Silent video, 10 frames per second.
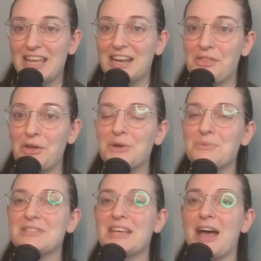and I thought it
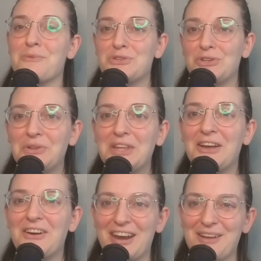was absolutely
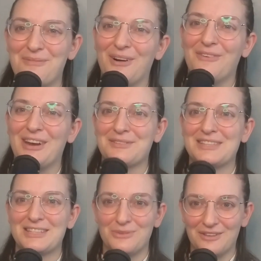incredible when I was
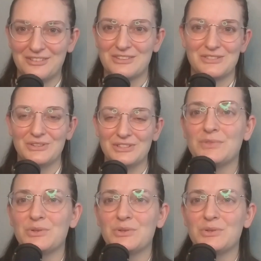like 12 years old.